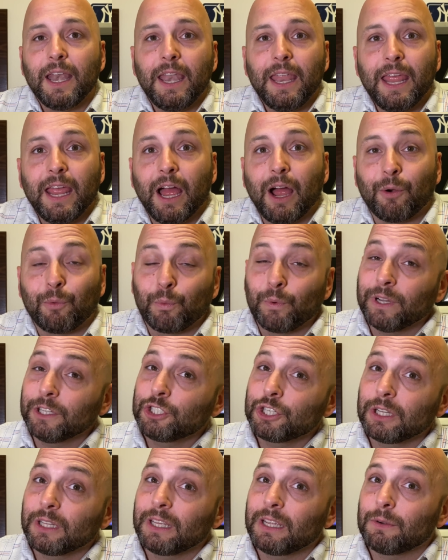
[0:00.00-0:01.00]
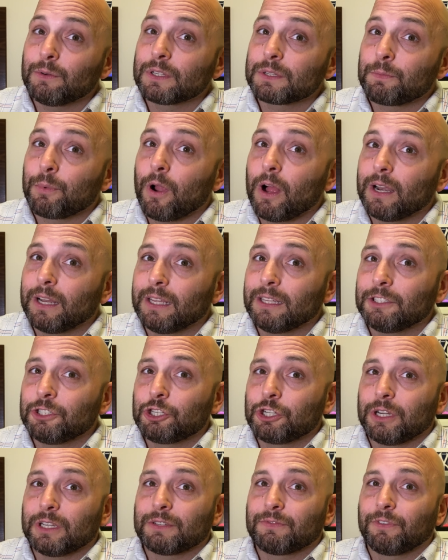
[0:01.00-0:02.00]
Originally, it was brought in
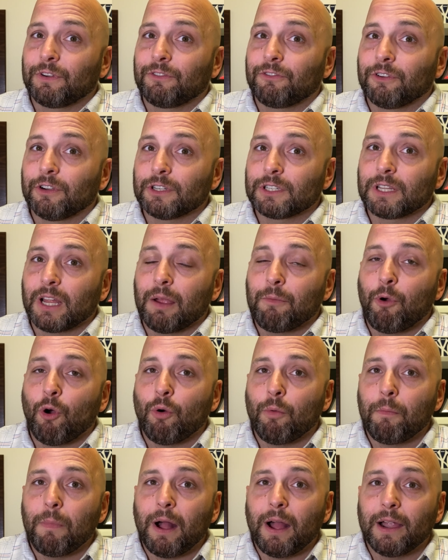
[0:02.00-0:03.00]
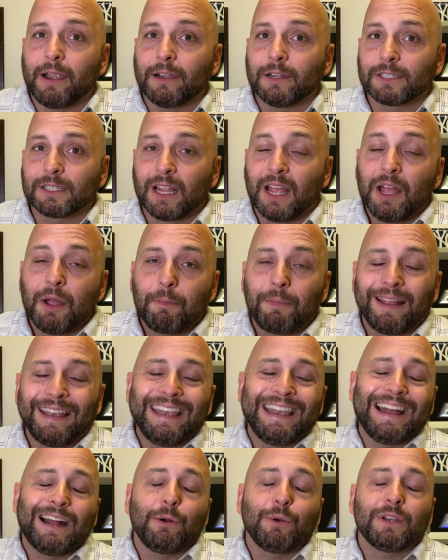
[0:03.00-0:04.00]
just for first-time home buyers, but
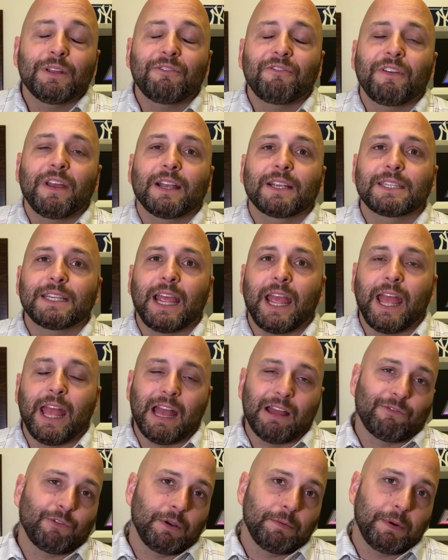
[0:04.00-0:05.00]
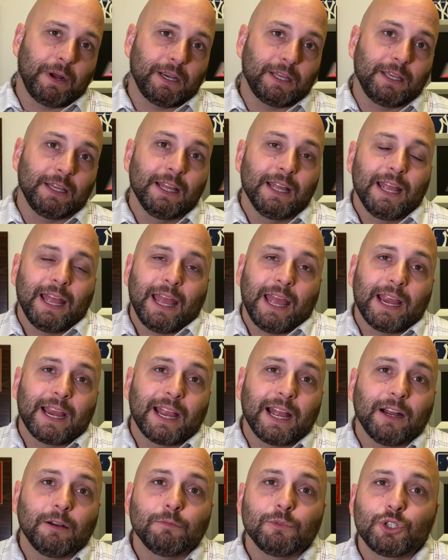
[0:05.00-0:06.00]
now it affects everybody. And
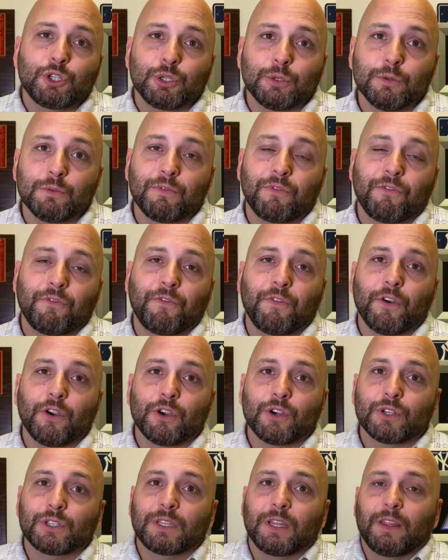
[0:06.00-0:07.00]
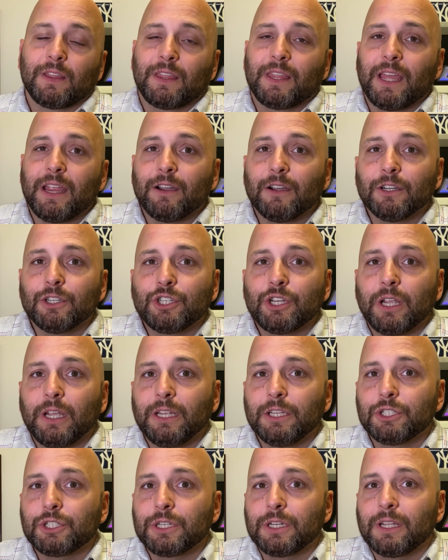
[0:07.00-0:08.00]
come June 1st, they're
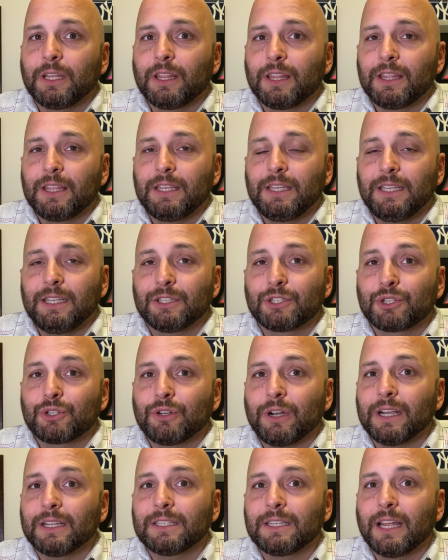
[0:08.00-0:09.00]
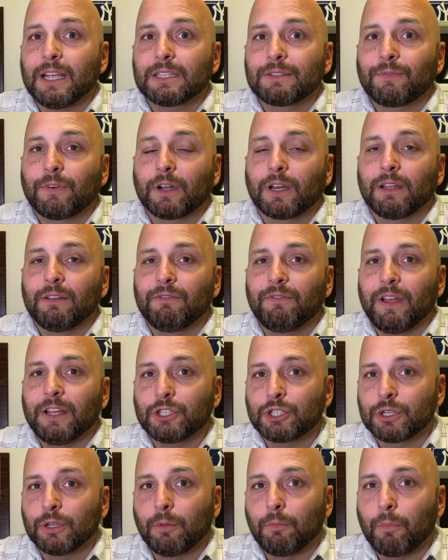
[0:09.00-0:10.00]
changing the stress test for
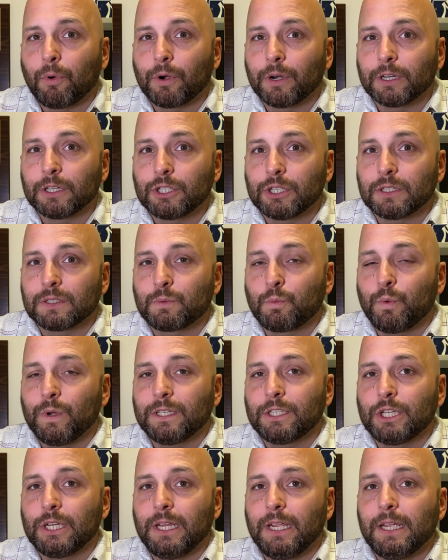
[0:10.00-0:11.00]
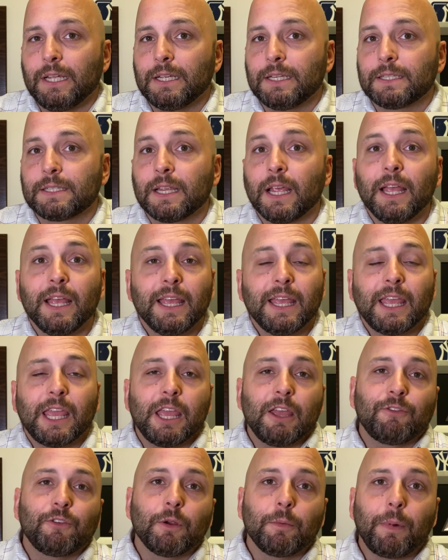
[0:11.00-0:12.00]
conventional mortgages, which is
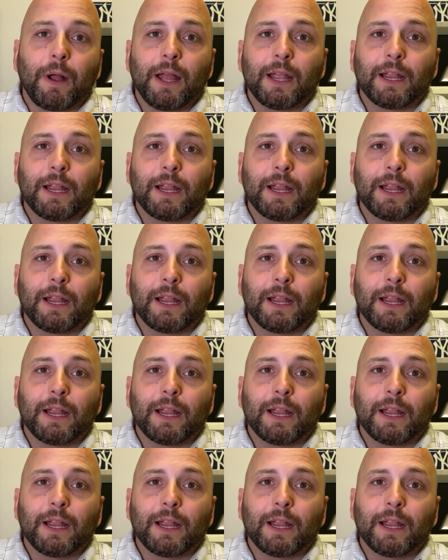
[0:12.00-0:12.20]
if you're buying a